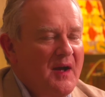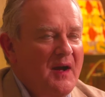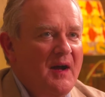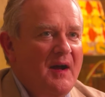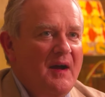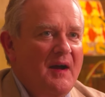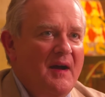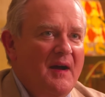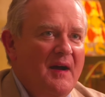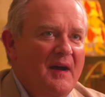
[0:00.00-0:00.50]

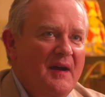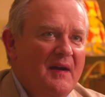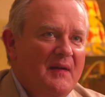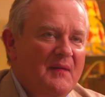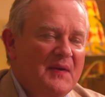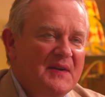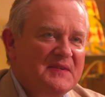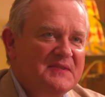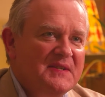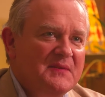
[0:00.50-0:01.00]
Uh,
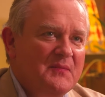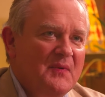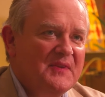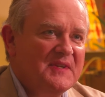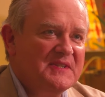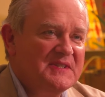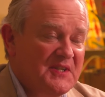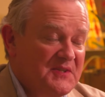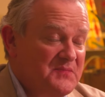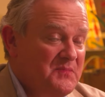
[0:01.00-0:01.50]
well, actually, the one
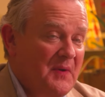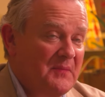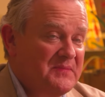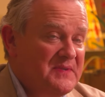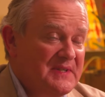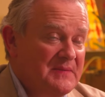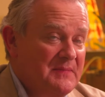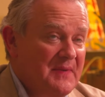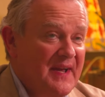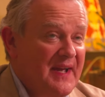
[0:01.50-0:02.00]
that's just popped
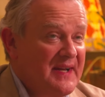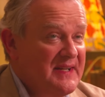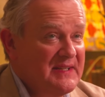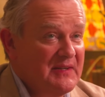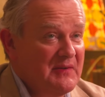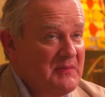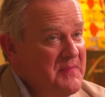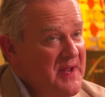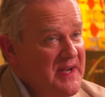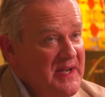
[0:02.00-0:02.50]
into my head, and
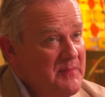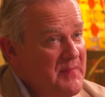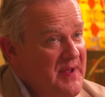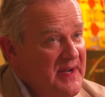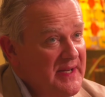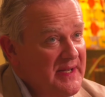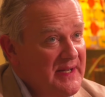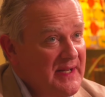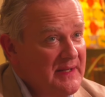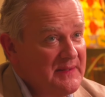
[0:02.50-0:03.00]
there are many,
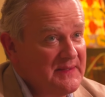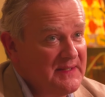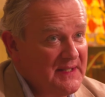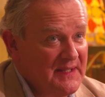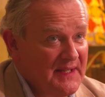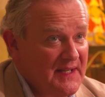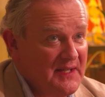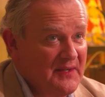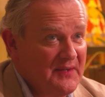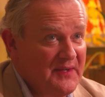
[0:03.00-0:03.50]
many, and, and,
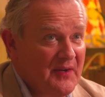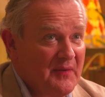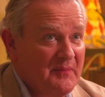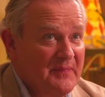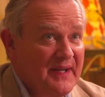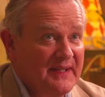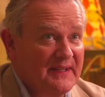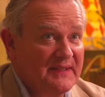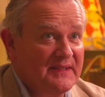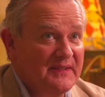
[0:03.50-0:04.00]
including on
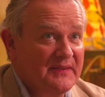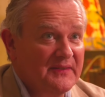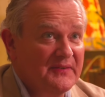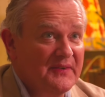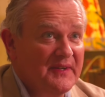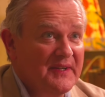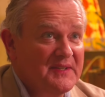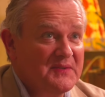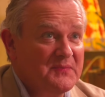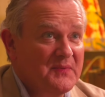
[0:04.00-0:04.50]
Paddington
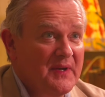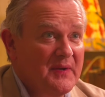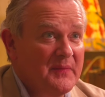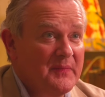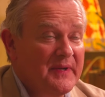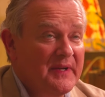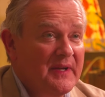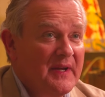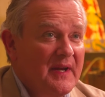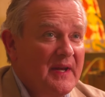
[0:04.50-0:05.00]
3 as well,
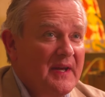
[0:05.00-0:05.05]
but